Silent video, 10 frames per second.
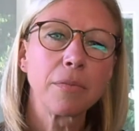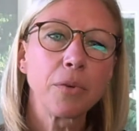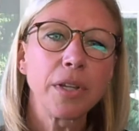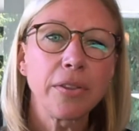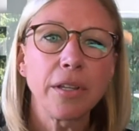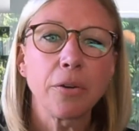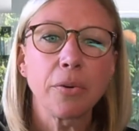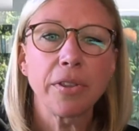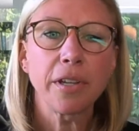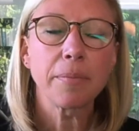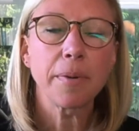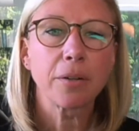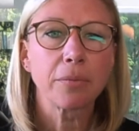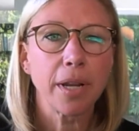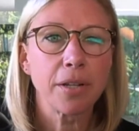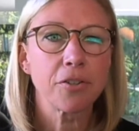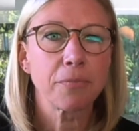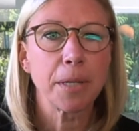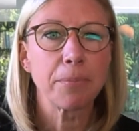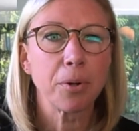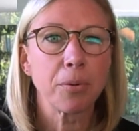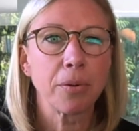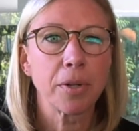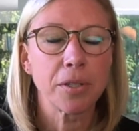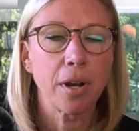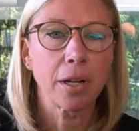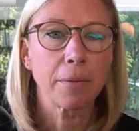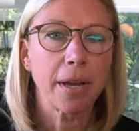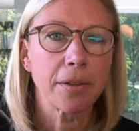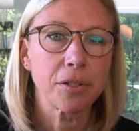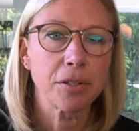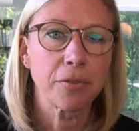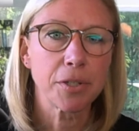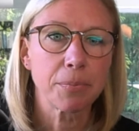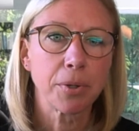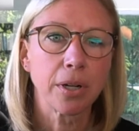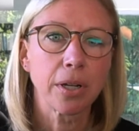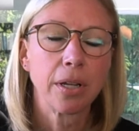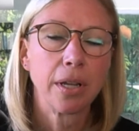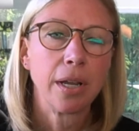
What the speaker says: we think about a range of people when we talk about Surface Book,